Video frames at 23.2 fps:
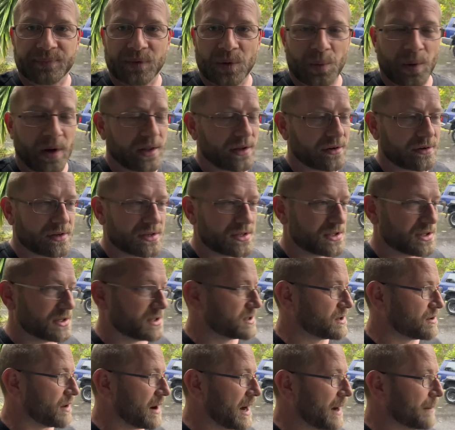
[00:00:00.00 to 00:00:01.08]
The weather is
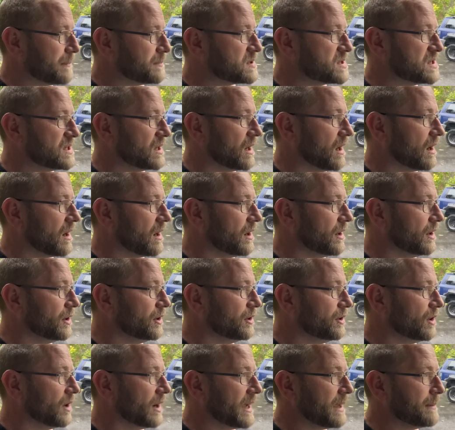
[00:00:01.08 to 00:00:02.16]
just crap. So
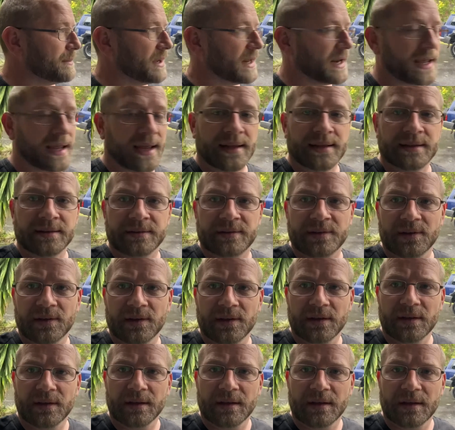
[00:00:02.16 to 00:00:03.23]
I am going to end
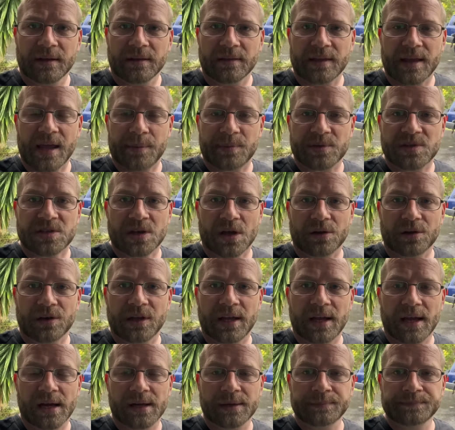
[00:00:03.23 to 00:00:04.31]
the episode
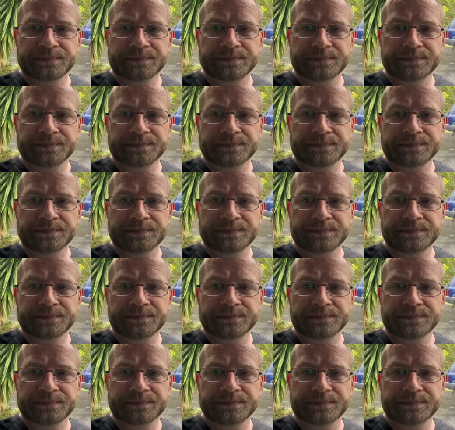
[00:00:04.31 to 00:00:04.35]
here.